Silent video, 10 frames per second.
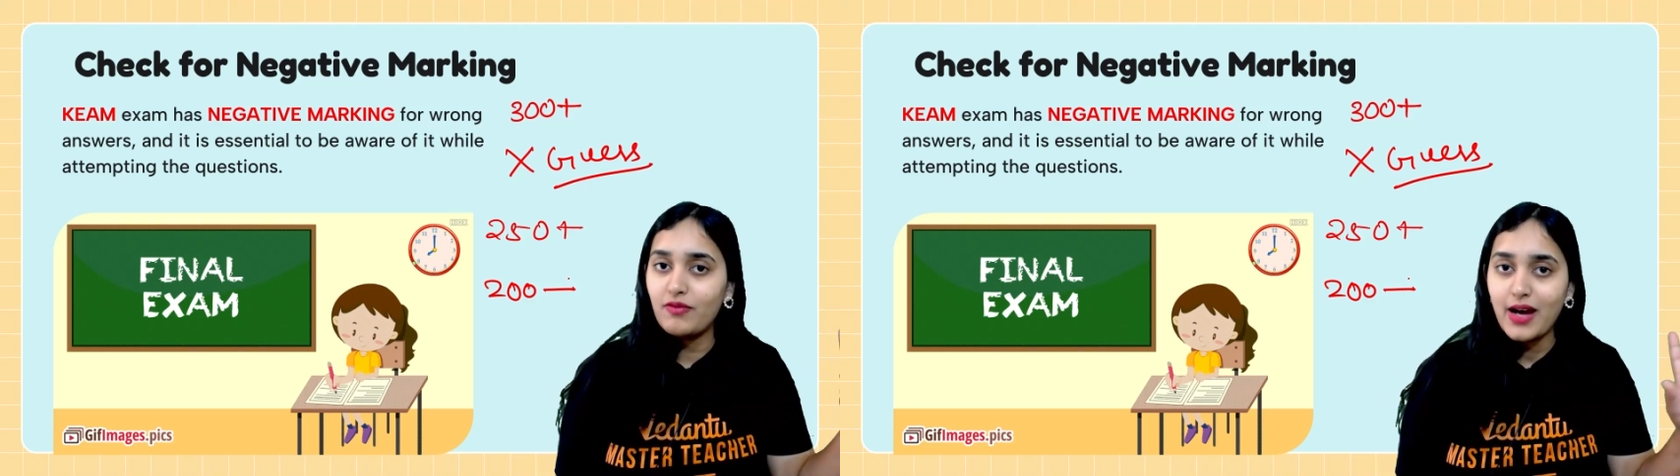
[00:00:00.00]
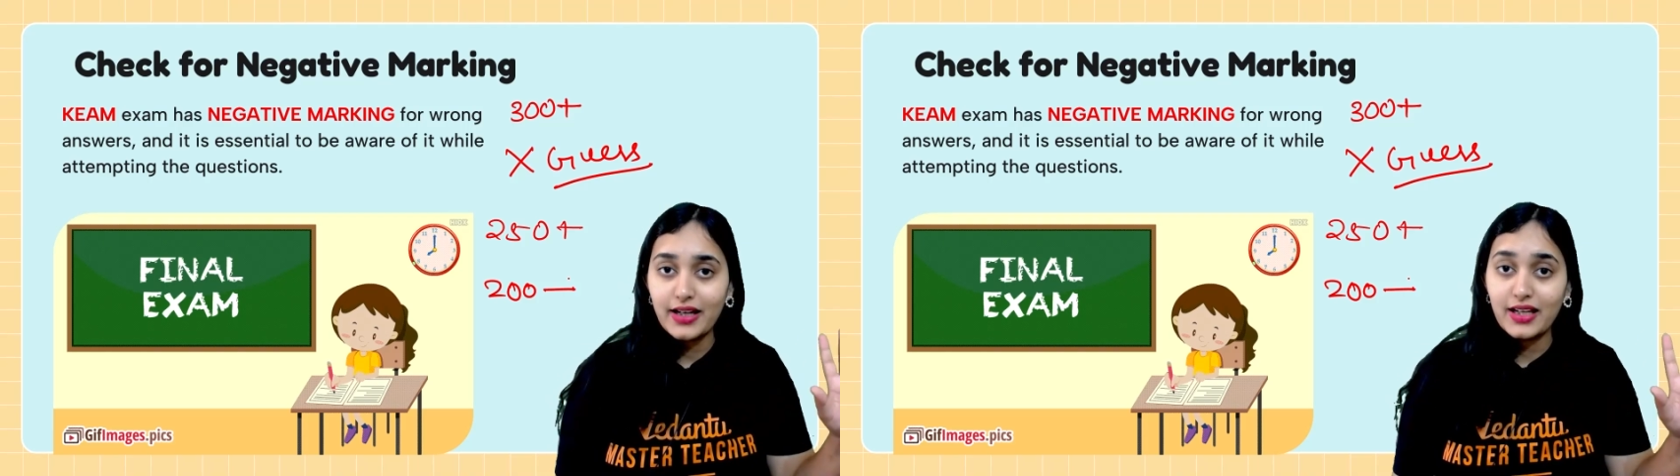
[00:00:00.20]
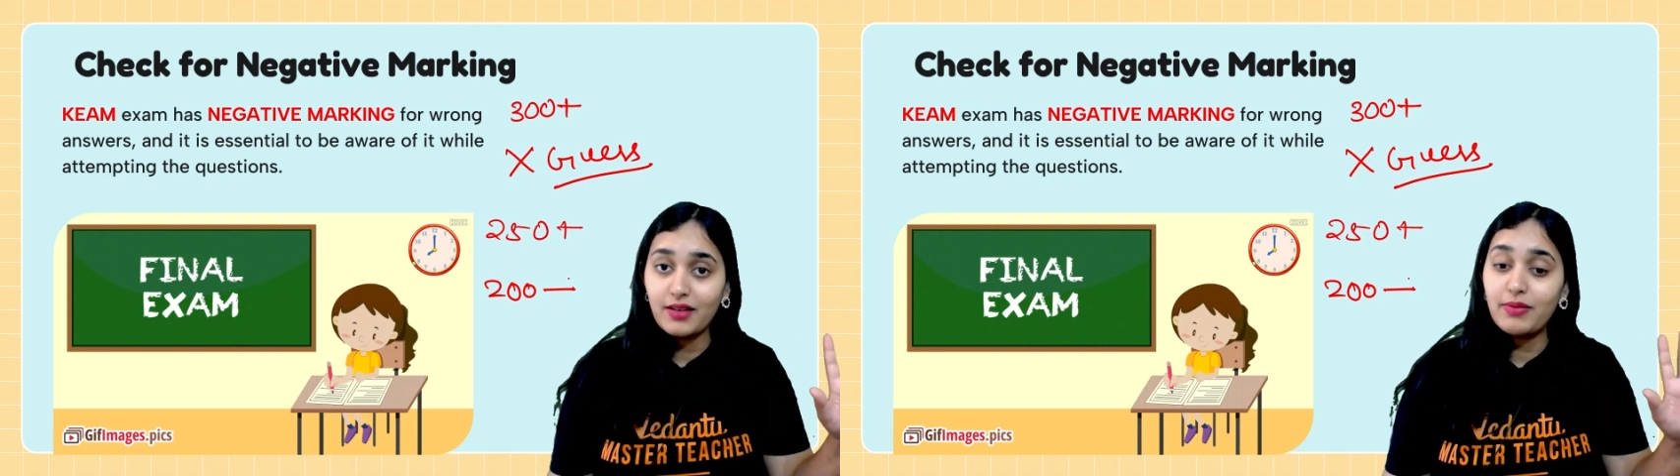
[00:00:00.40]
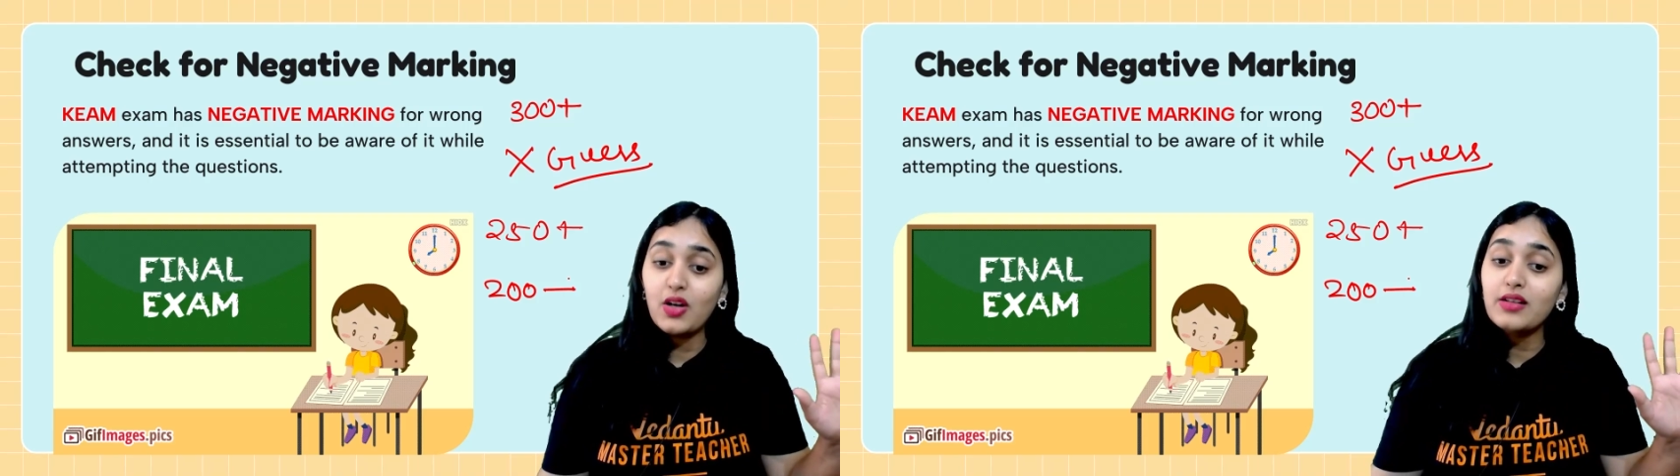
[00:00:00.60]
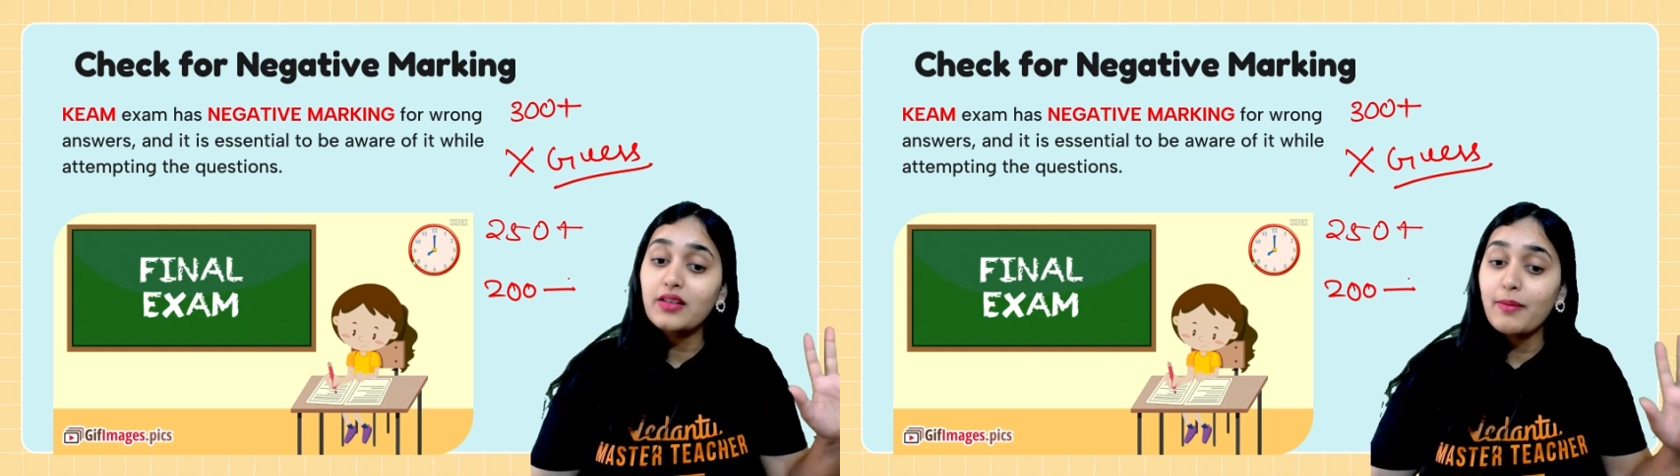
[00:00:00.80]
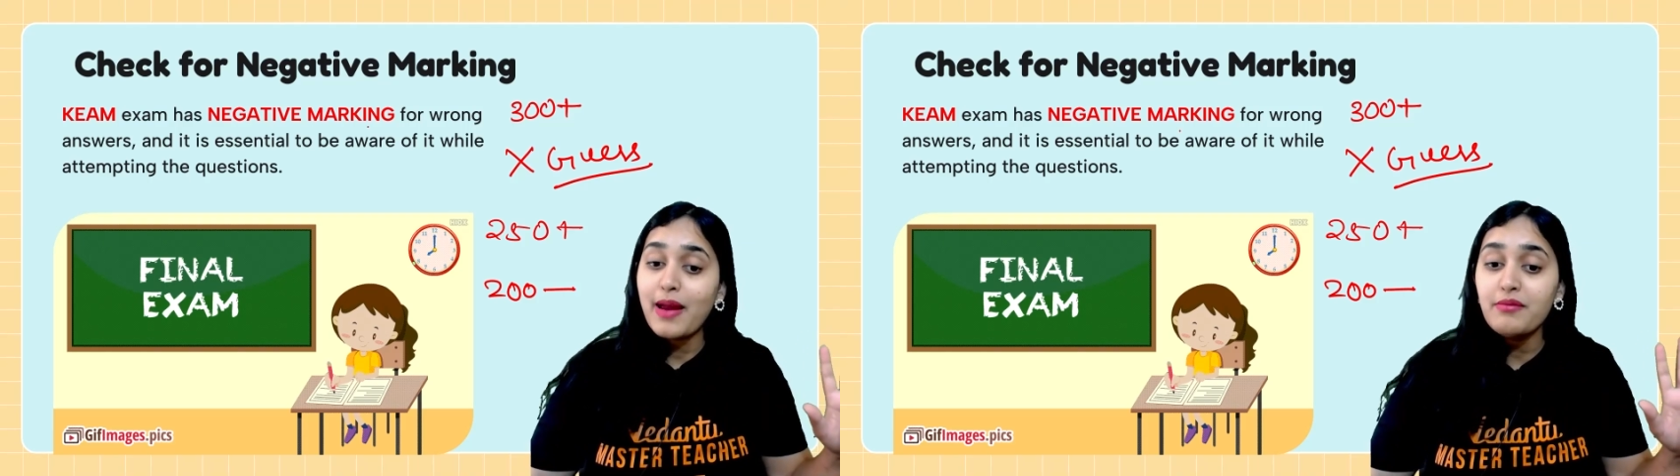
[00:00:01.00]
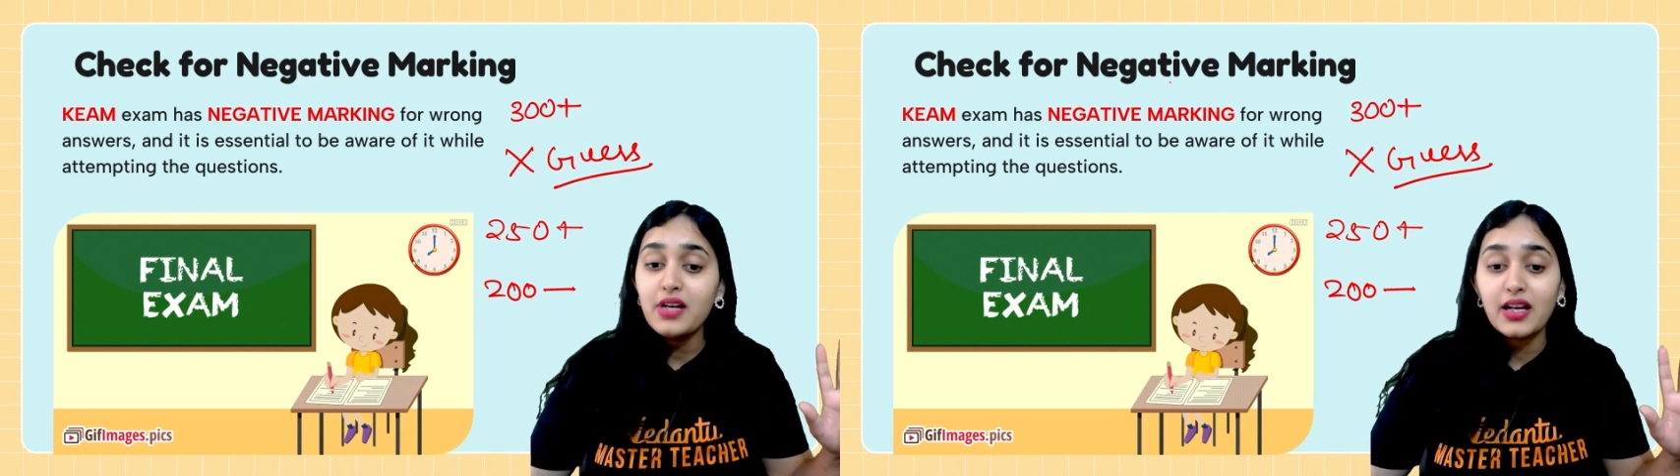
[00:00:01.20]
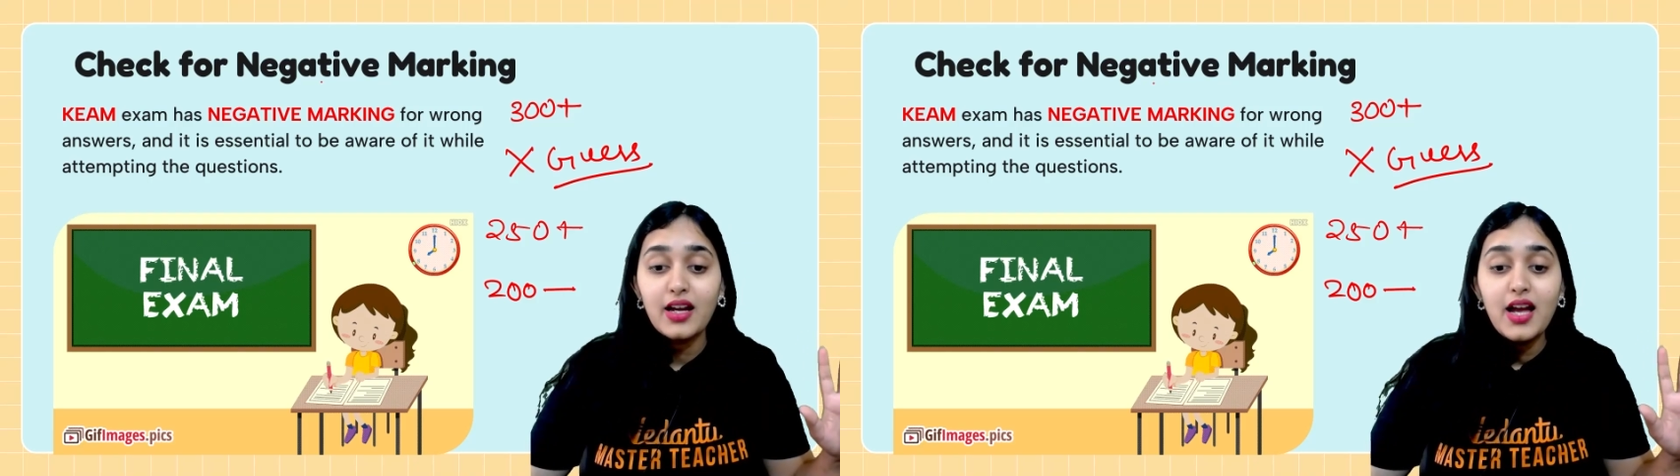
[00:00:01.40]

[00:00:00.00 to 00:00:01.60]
marking, because remember,